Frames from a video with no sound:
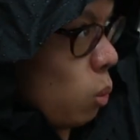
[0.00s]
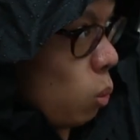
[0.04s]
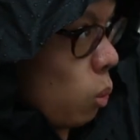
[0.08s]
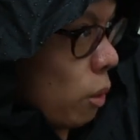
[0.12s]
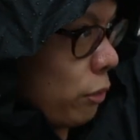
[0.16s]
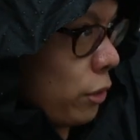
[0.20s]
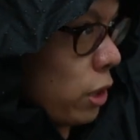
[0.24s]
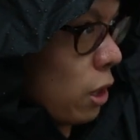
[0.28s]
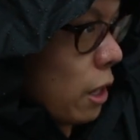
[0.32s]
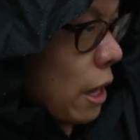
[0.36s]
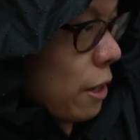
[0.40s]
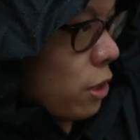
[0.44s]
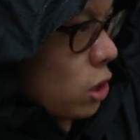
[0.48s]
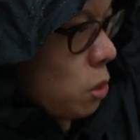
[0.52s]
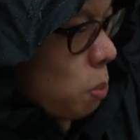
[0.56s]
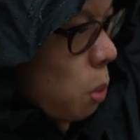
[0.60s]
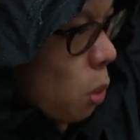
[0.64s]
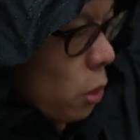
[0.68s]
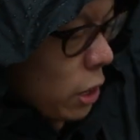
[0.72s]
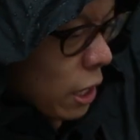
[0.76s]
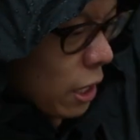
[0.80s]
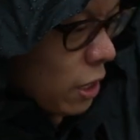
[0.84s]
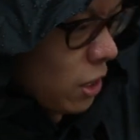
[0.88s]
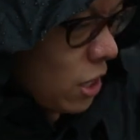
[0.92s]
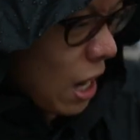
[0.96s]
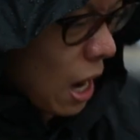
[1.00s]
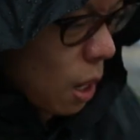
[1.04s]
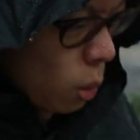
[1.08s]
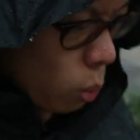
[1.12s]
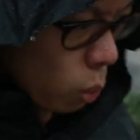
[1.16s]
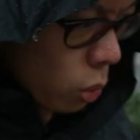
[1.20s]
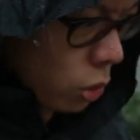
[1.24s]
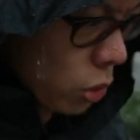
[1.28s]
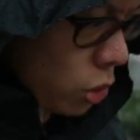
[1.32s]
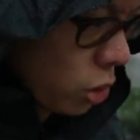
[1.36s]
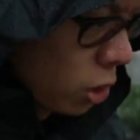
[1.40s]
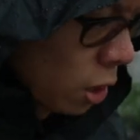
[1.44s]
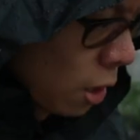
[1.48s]
with the lens pointing
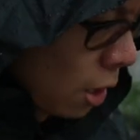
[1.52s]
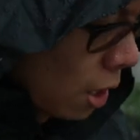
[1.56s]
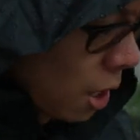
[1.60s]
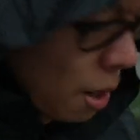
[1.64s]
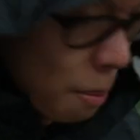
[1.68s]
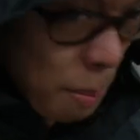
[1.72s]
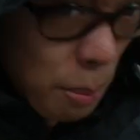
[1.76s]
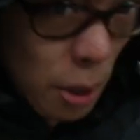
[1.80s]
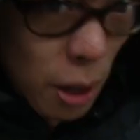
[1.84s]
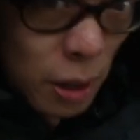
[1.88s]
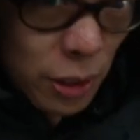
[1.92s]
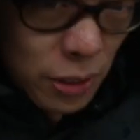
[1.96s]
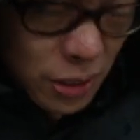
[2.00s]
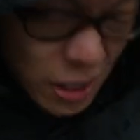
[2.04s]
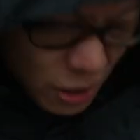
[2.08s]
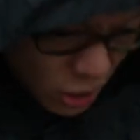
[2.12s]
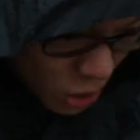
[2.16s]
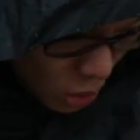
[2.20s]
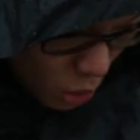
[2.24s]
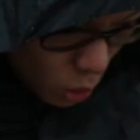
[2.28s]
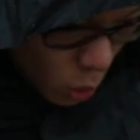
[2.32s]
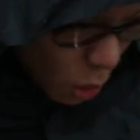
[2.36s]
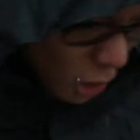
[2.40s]
downwards. But this is